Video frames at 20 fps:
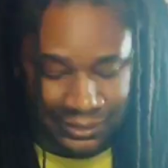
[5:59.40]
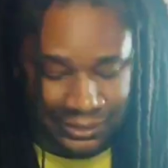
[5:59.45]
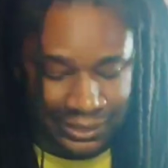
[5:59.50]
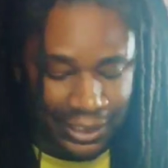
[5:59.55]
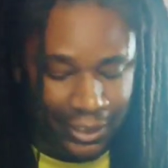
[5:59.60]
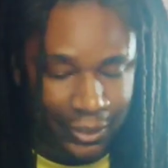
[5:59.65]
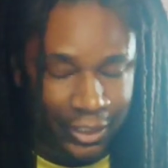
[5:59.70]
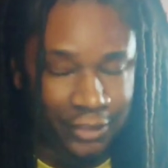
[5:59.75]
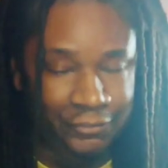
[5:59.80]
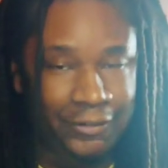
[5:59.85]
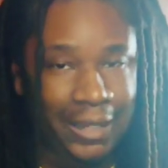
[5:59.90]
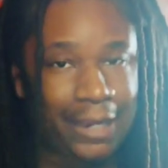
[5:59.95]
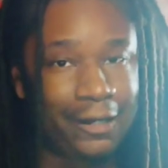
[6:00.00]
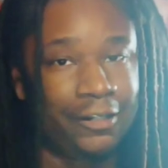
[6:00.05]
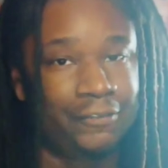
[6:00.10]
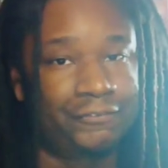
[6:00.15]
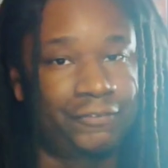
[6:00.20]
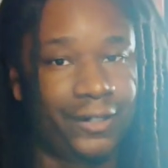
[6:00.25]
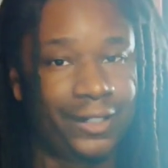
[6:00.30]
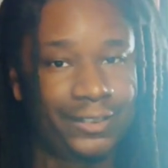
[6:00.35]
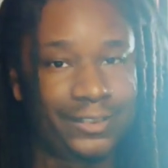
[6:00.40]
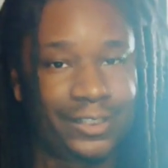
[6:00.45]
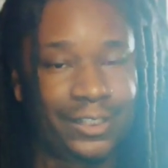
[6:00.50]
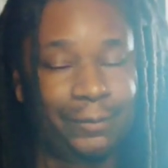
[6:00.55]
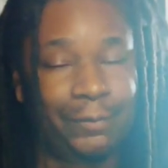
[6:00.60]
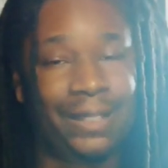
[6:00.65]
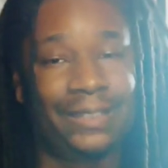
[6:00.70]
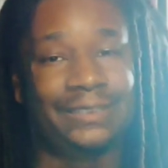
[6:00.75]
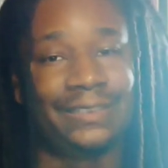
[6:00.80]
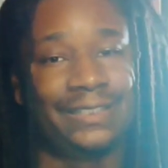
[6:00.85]
So if I refer to
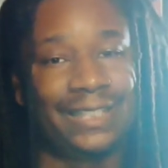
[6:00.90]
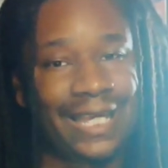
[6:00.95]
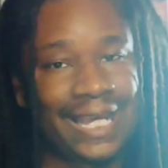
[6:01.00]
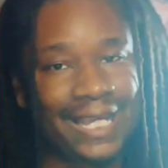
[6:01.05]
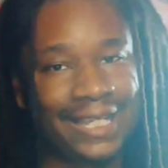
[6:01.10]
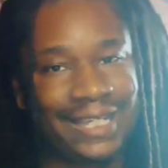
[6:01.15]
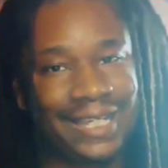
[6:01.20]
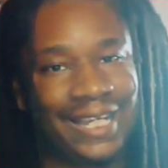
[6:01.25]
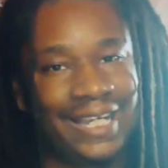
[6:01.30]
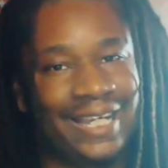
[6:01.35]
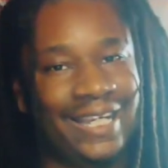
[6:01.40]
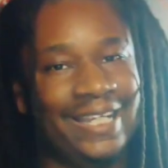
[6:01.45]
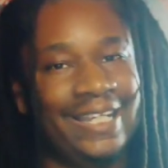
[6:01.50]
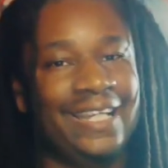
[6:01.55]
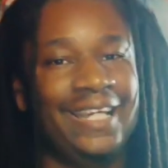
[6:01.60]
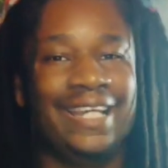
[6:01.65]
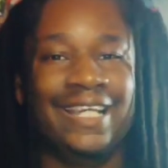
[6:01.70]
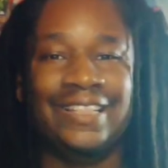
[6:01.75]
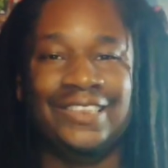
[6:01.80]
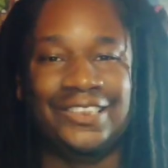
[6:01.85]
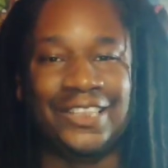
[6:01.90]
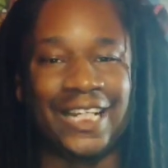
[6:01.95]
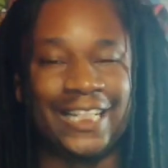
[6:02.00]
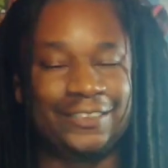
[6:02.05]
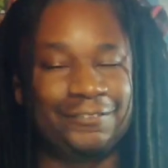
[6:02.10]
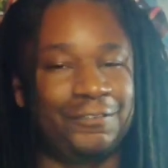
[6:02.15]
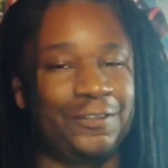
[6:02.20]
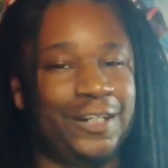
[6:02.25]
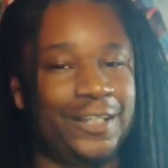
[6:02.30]
him as that guy, just